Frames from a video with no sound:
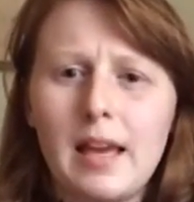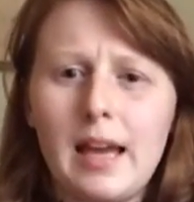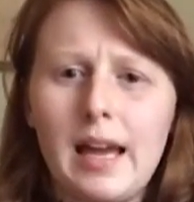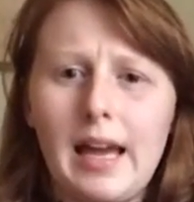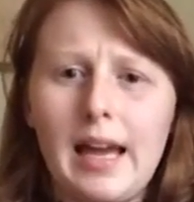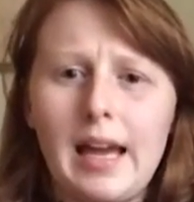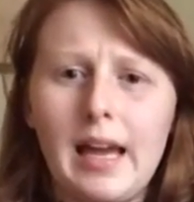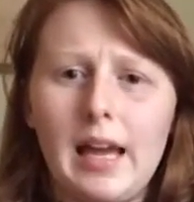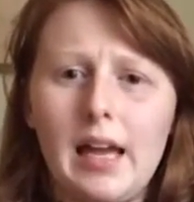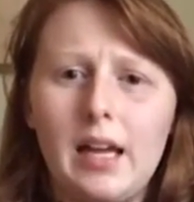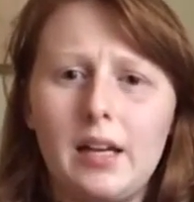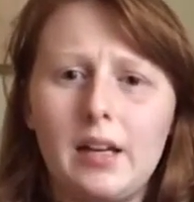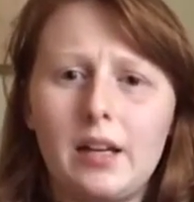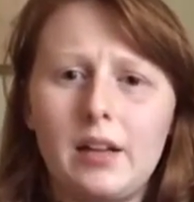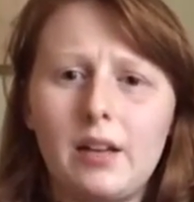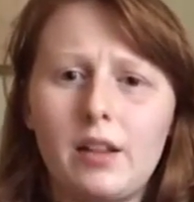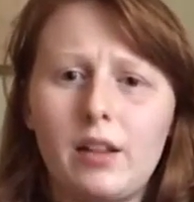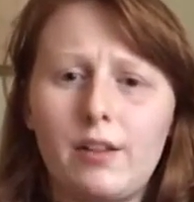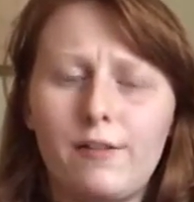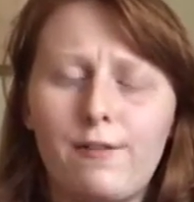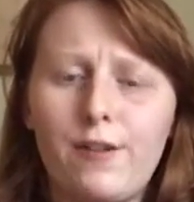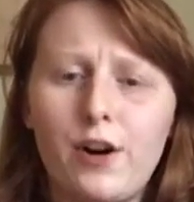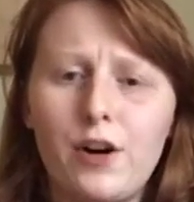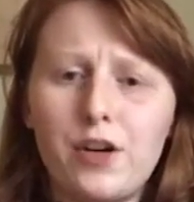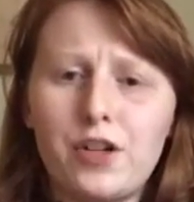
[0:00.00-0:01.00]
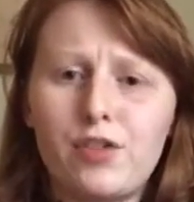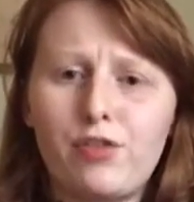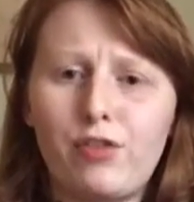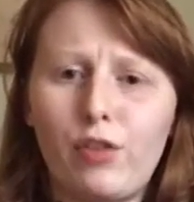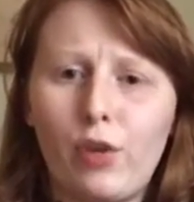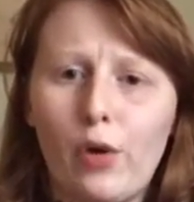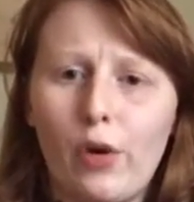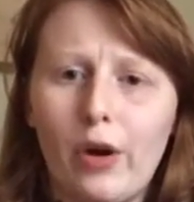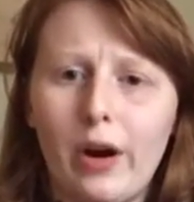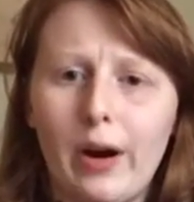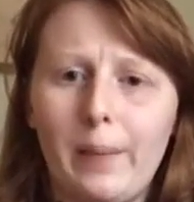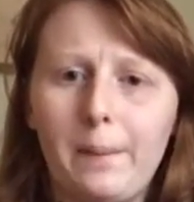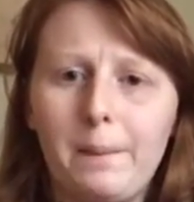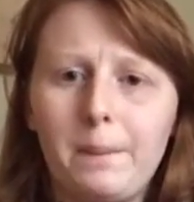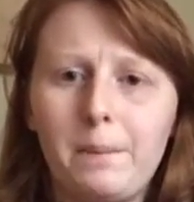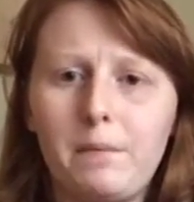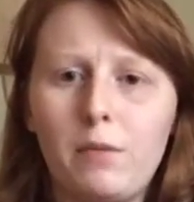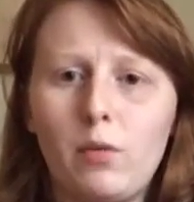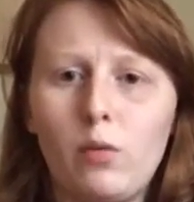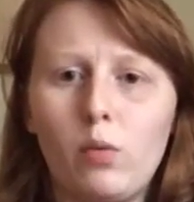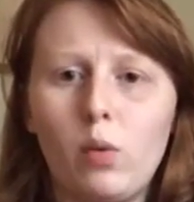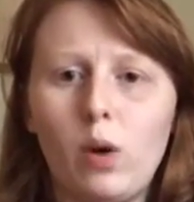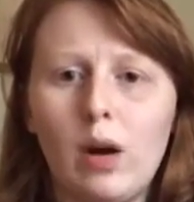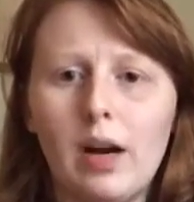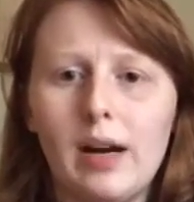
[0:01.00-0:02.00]
And the first floor
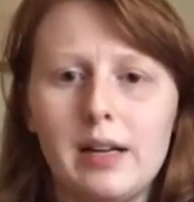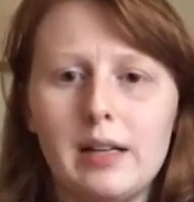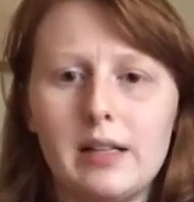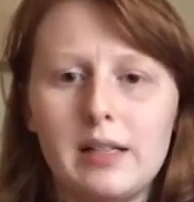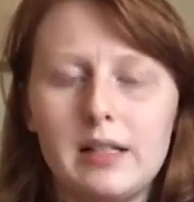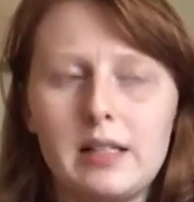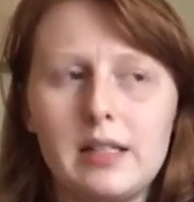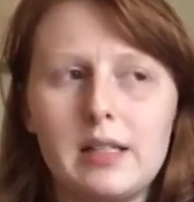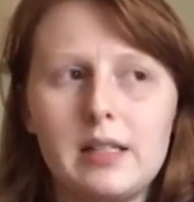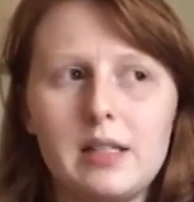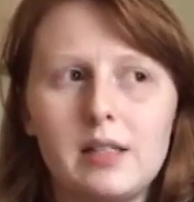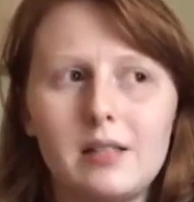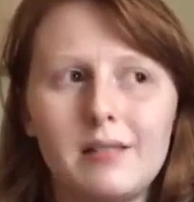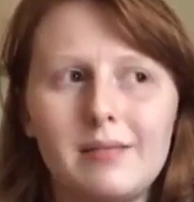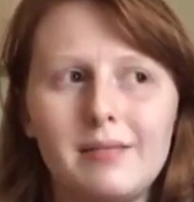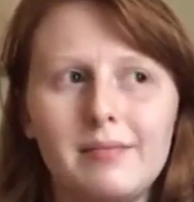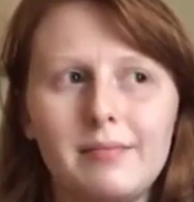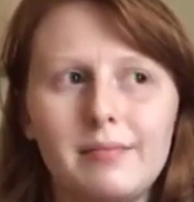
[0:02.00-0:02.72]
was